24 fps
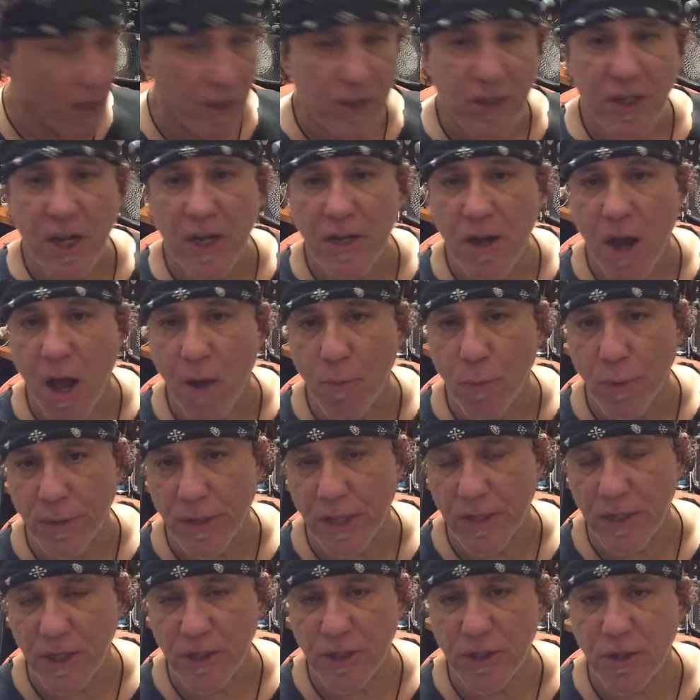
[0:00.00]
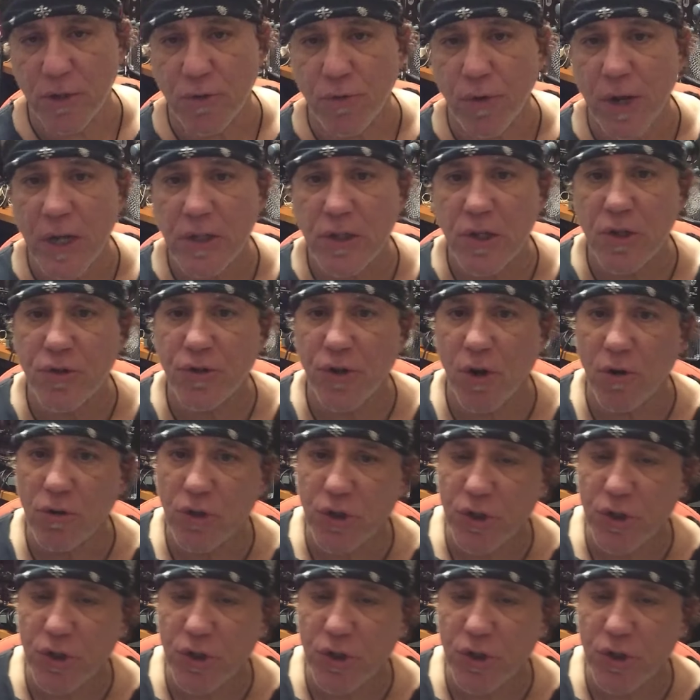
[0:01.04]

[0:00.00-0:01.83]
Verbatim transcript: Let's get on with it. This is the Crazy Joe